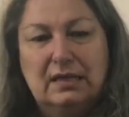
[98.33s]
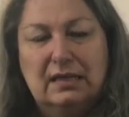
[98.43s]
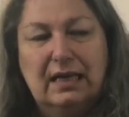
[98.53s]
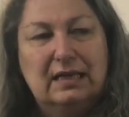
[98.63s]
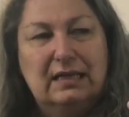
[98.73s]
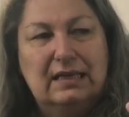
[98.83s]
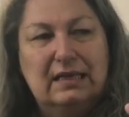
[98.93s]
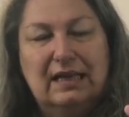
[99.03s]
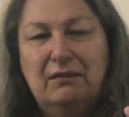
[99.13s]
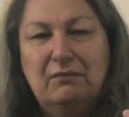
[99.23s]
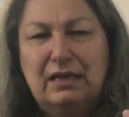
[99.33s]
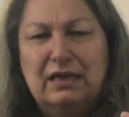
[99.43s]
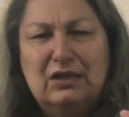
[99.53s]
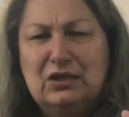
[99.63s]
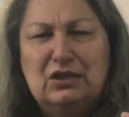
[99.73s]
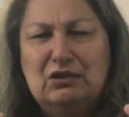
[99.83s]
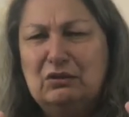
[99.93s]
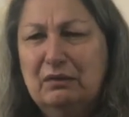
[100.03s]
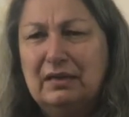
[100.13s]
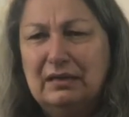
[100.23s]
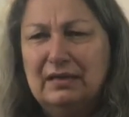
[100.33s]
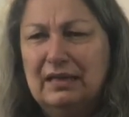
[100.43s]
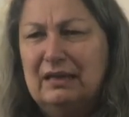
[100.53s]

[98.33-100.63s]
then, then we can just do it.